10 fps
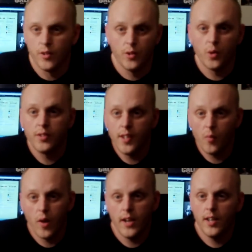There's no
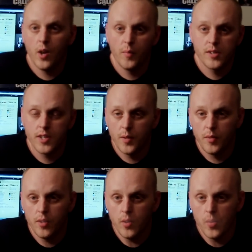set way to get on
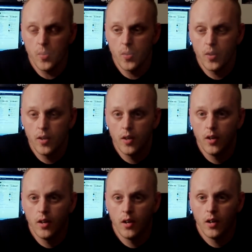Machinima.
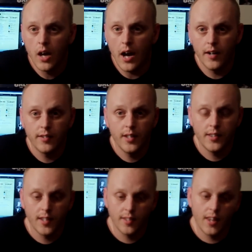Honestly,
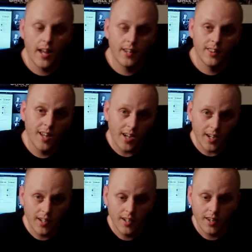it takes a lot of
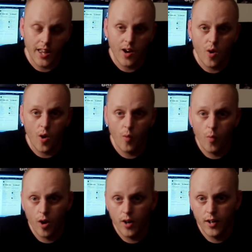luck, a lot of
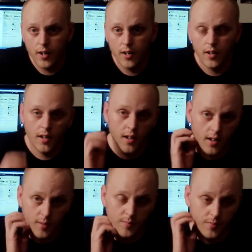hard work,
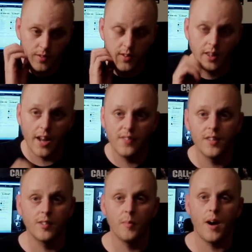a lot of
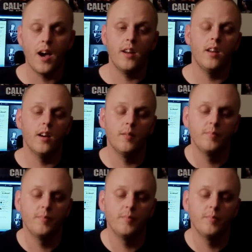things combined.